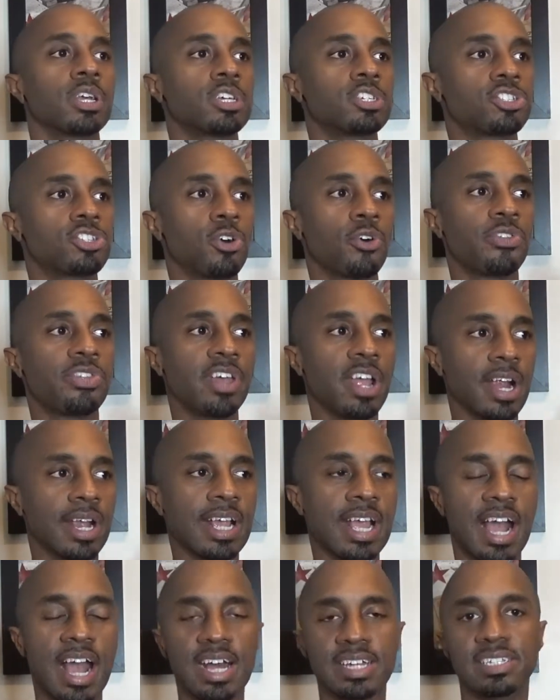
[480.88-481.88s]
So they're
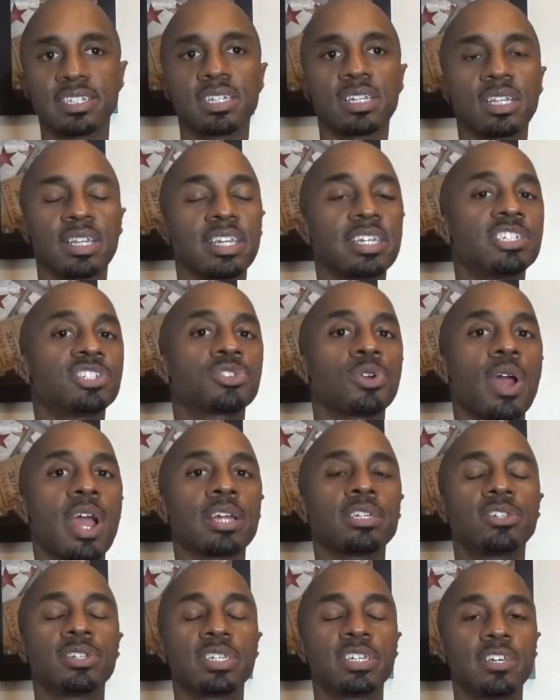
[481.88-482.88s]
constantly
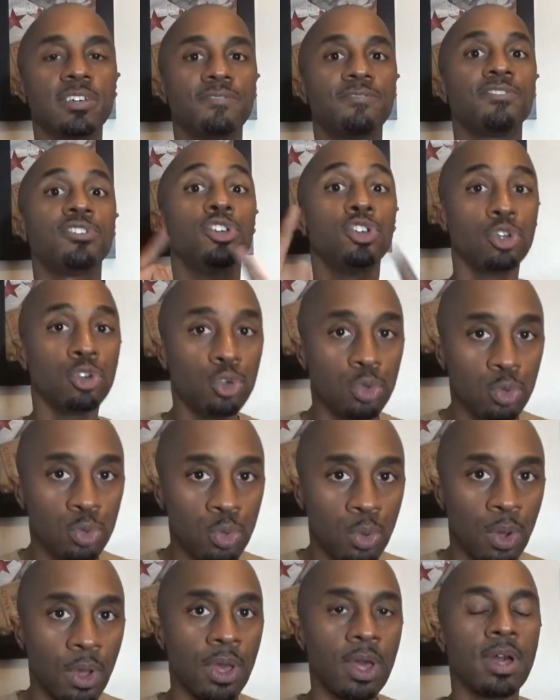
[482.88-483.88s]
trying to give
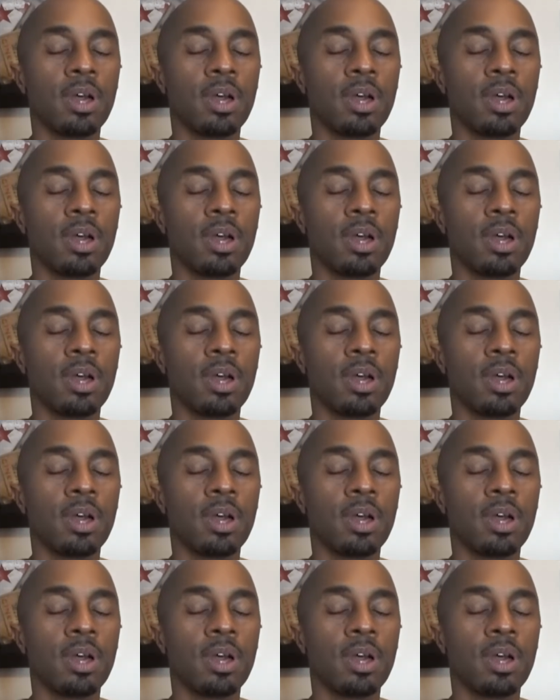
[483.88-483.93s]
you